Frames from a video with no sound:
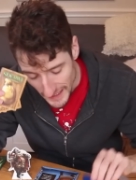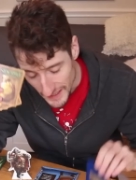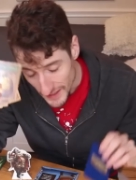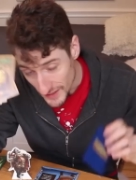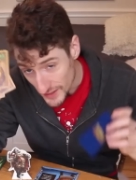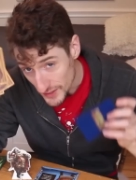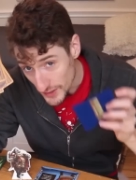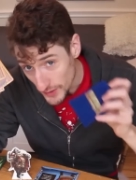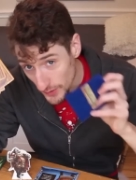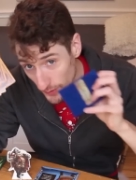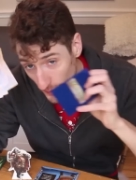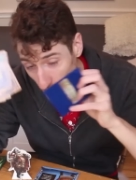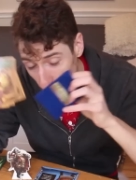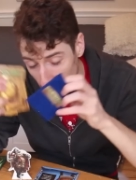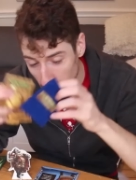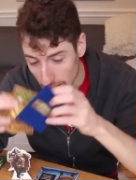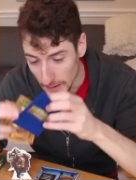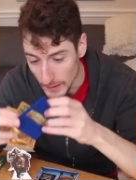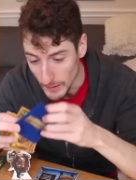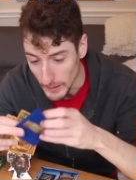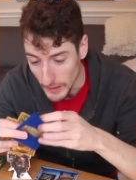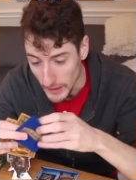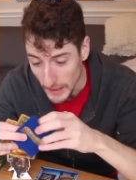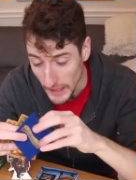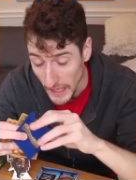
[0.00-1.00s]
into your
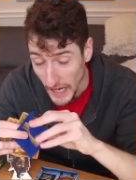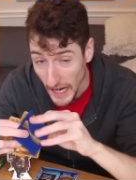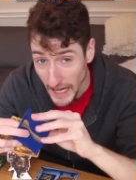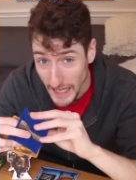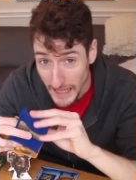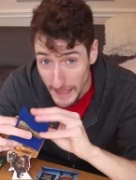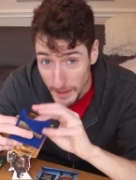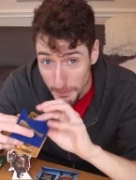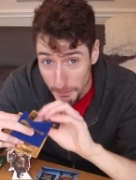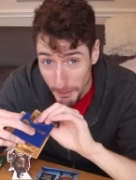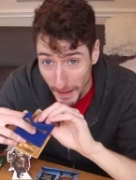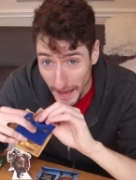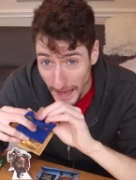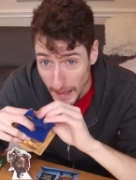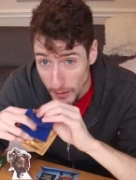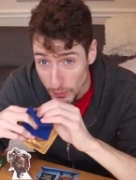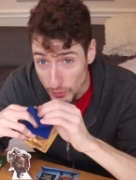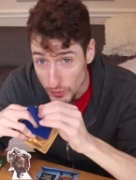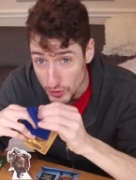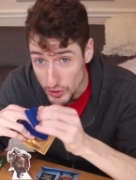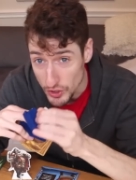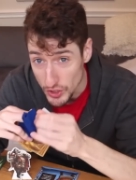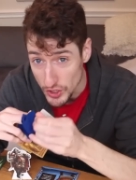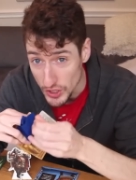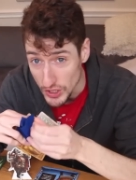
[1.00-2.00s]
little coloured
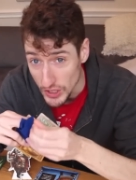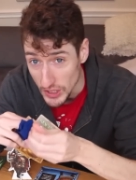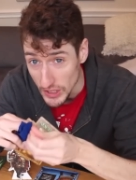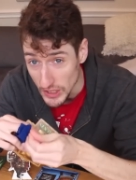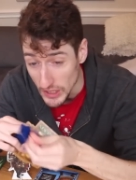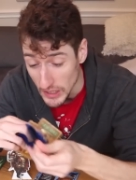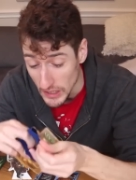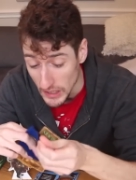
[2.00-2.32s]
pouch